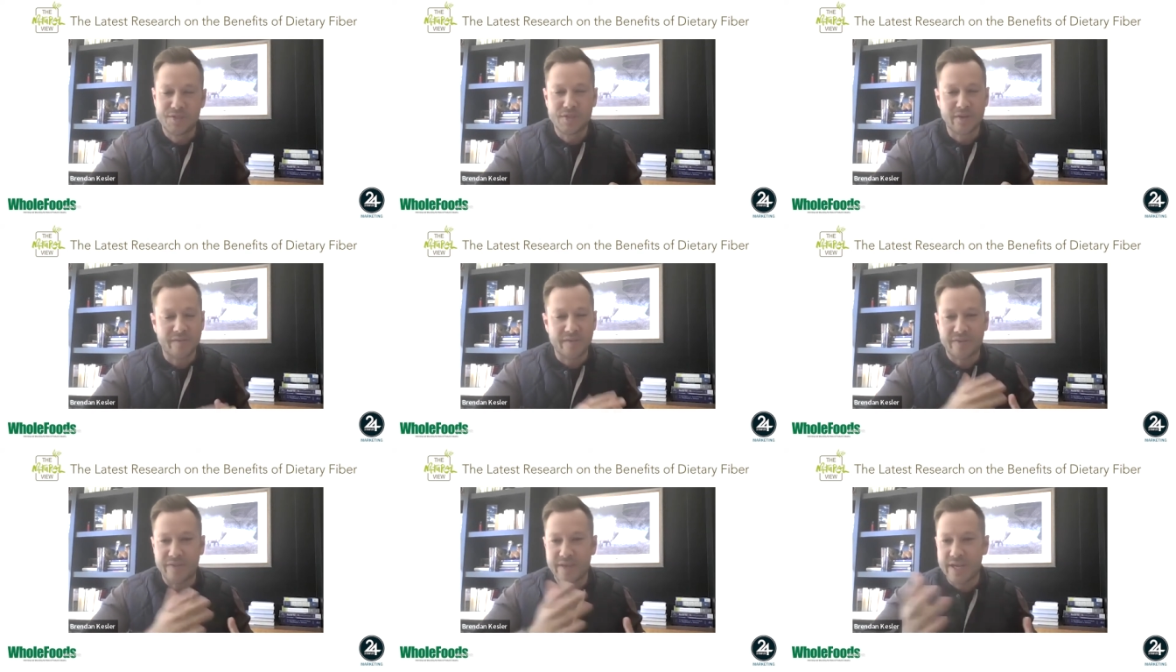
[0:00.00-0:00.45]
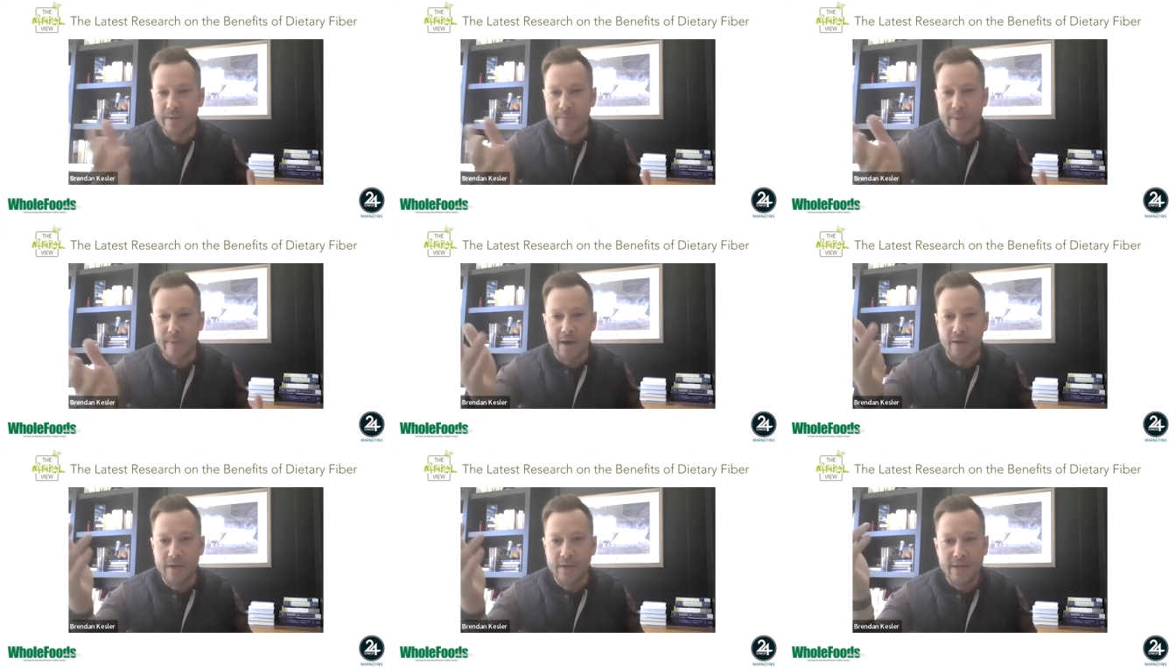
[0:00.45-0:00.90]
And so if you think
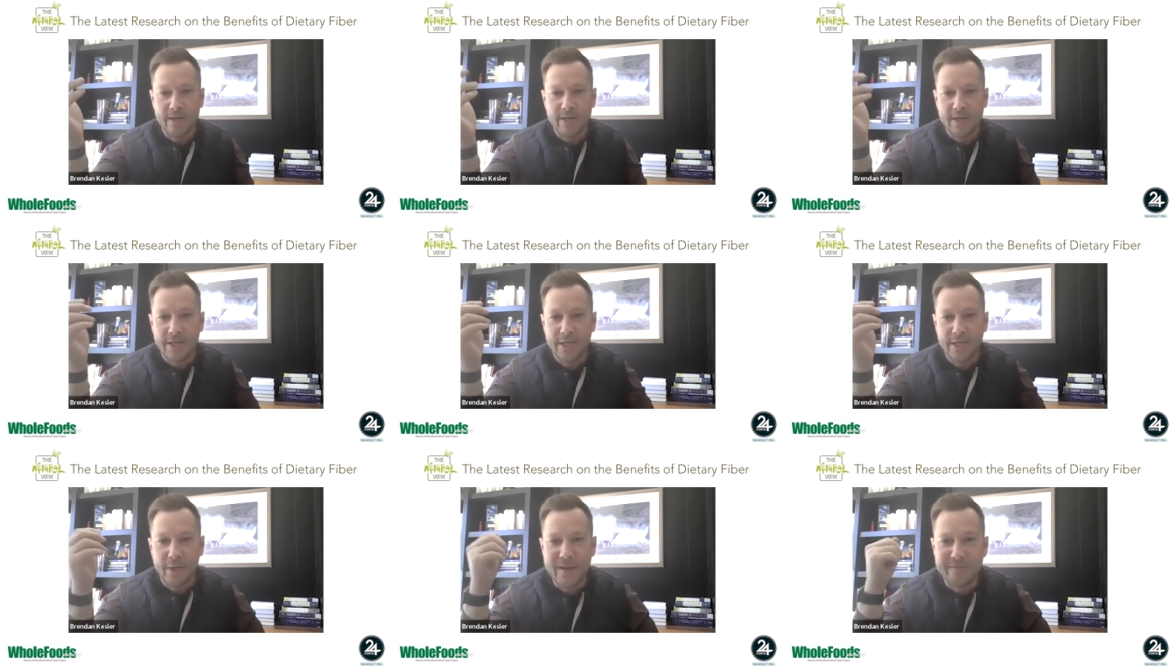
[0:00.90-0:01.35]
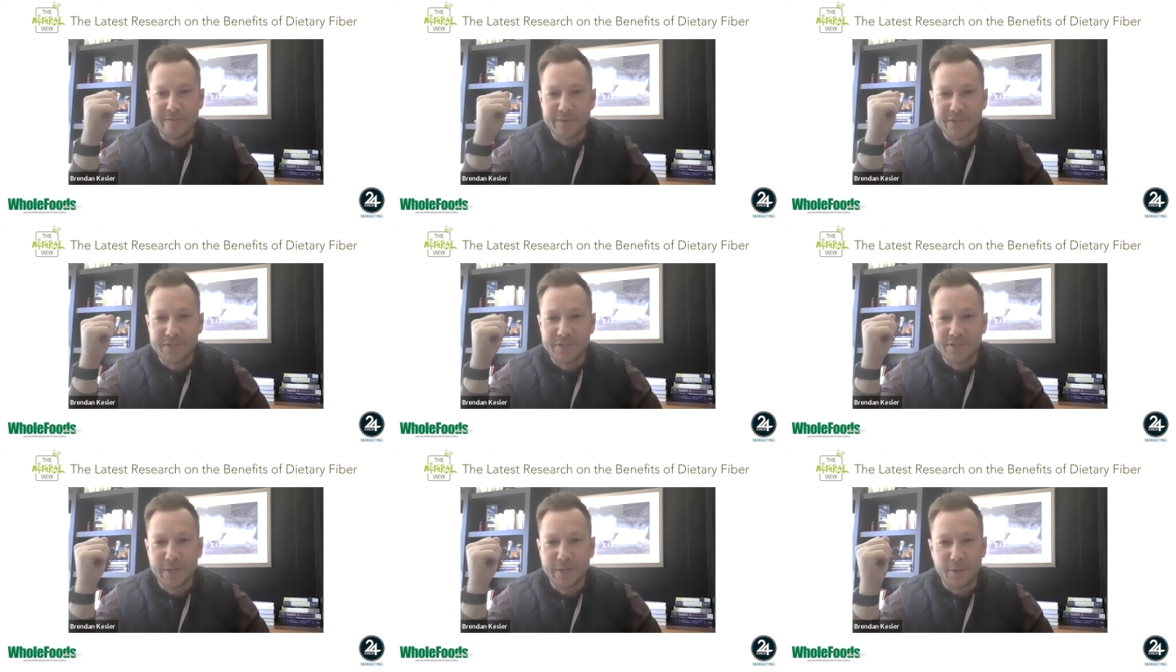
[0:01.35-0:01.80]
about, even
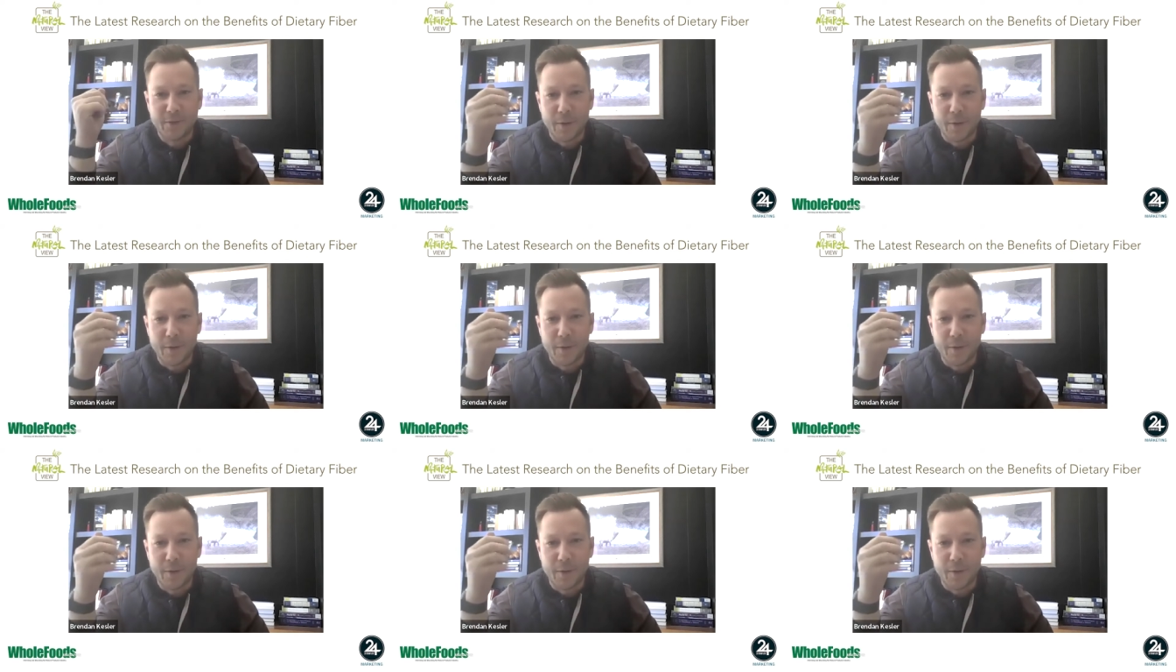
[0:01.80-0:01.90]
just,